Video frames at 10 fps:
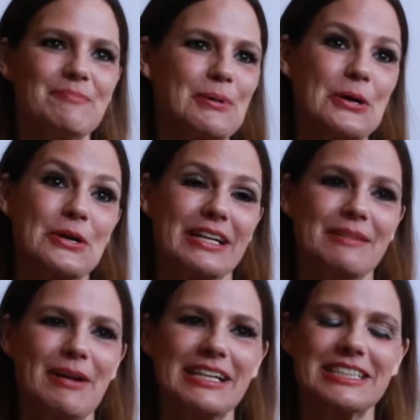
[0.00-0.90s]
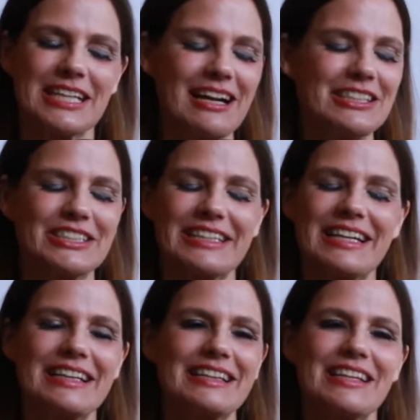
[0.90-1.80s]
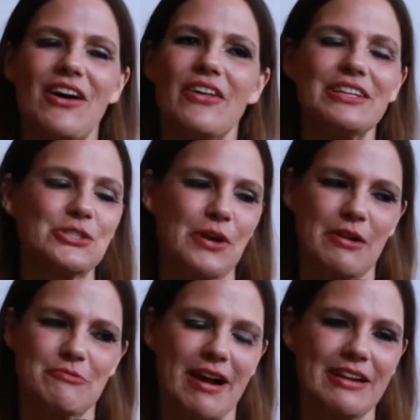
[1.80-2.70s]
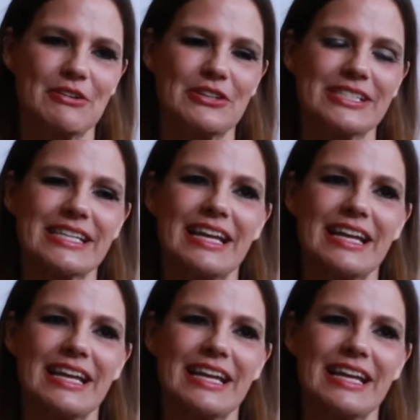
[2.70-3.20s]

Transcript: Berg and Mike Judge and all these great writers.